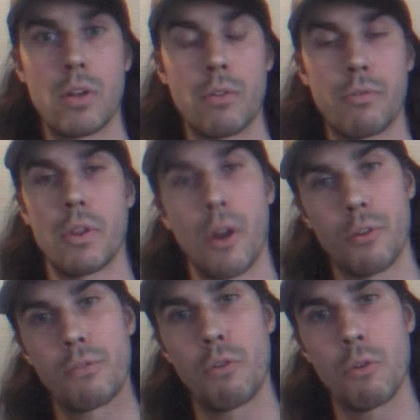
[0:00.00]
know, for the
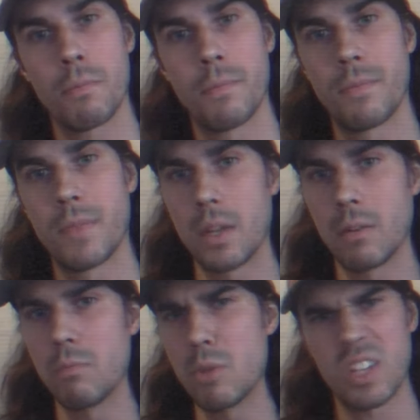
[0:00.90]
art form
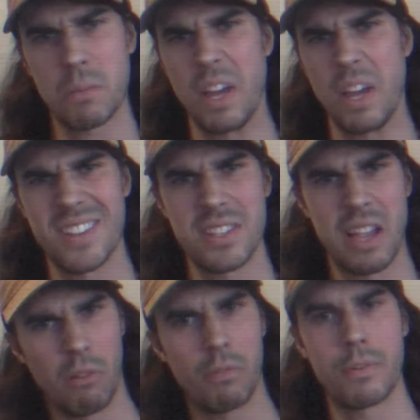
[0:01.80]
than music by
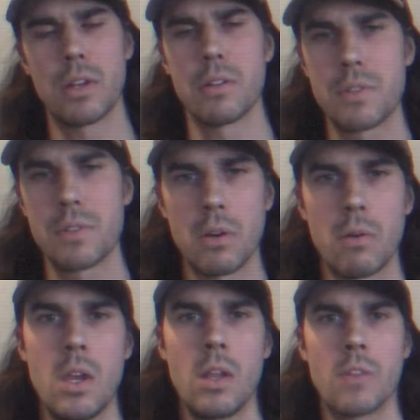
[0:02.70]
itself. You know, so
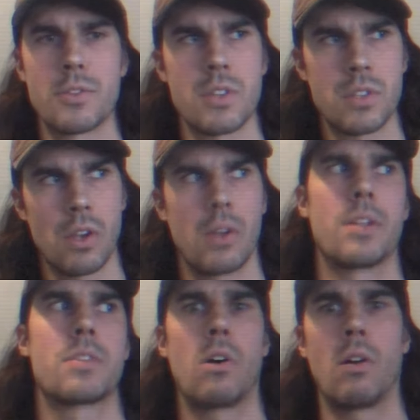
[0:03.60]
there's a song
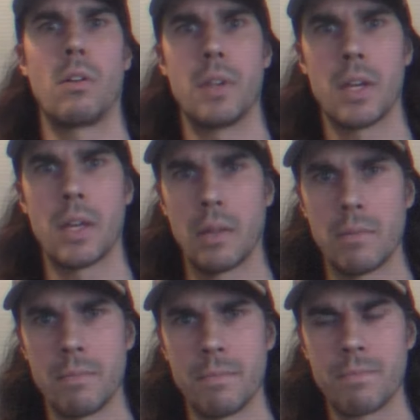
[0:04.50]
that's called
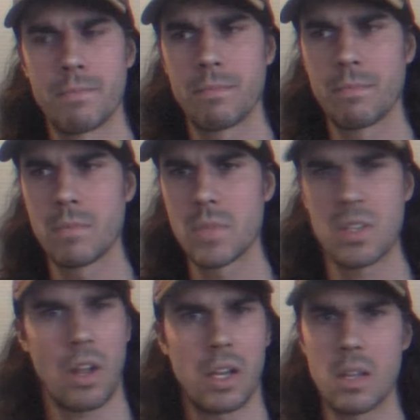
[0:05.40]

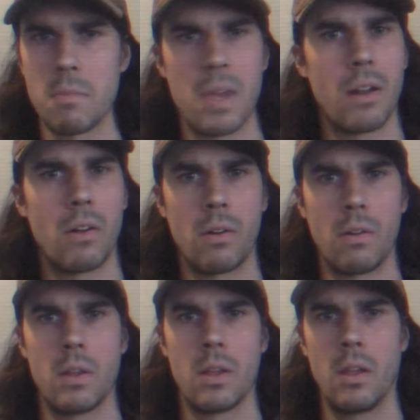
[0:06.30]
Stuck in the Middle.
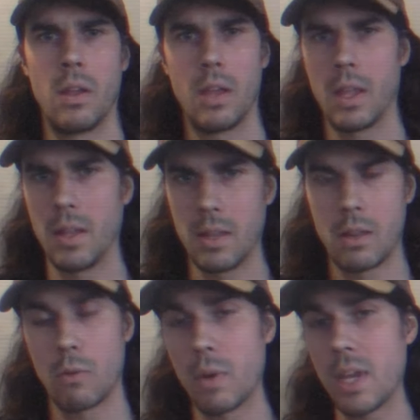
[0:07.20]

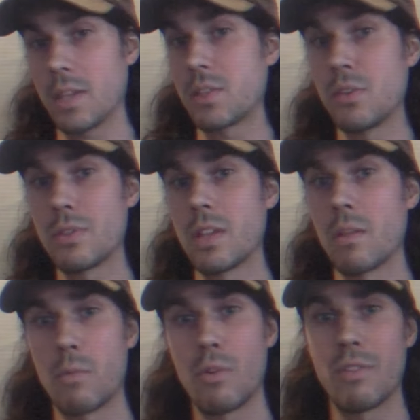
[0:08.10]
The way it's used in the
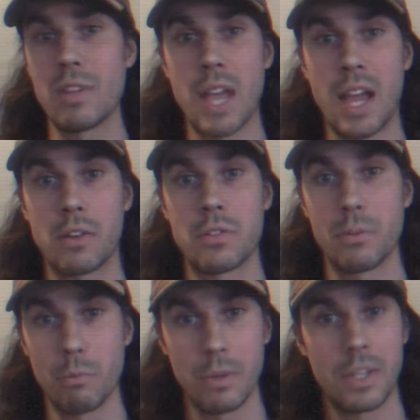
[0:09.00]
movie is actually
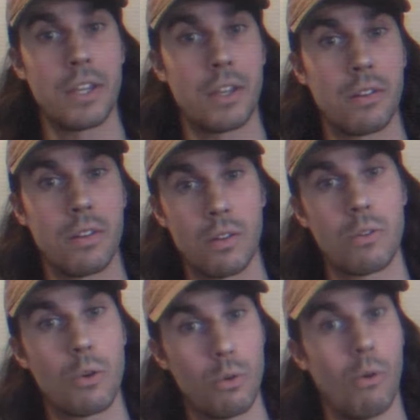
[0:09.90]
really
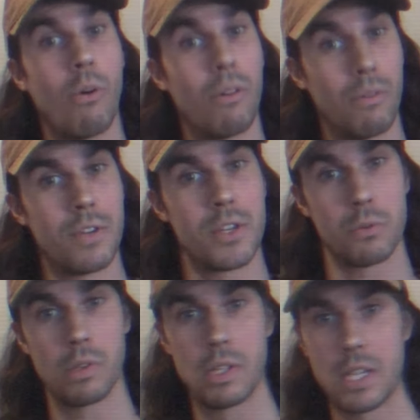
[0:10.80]
cool
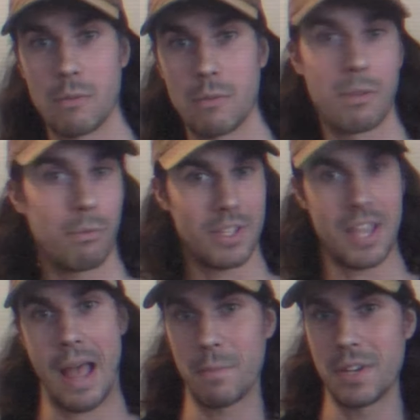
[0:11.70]
visually with what's
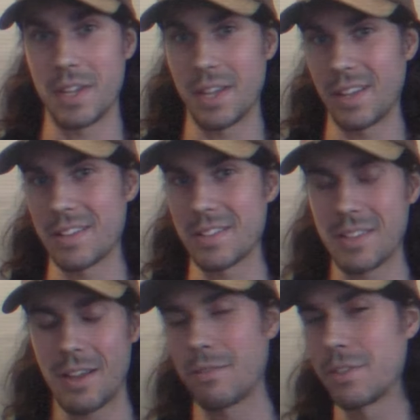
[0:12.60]
happening and
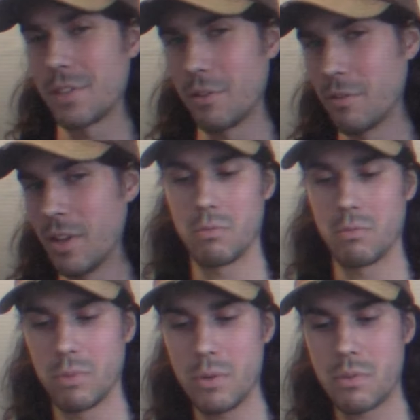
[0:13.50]
stuff. So
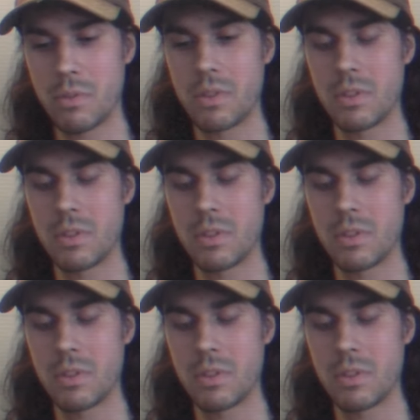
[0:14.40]
Ruth